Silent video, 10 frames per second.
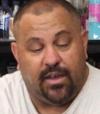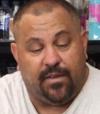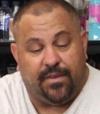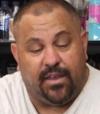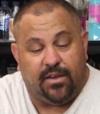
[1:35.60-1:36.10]

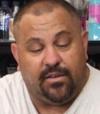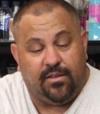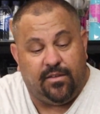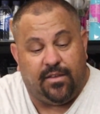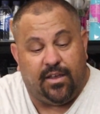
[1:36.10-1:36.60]
And
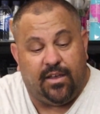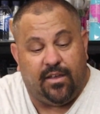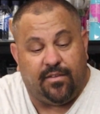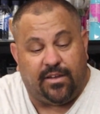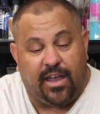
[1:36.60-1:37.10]
then
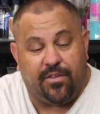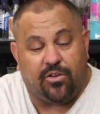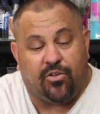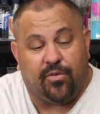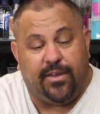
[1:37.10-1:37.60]
the leather
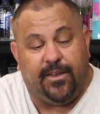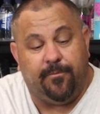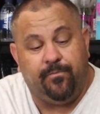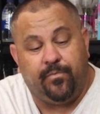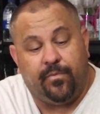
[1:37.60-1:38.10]

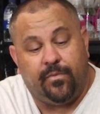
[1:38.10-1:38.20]
cream,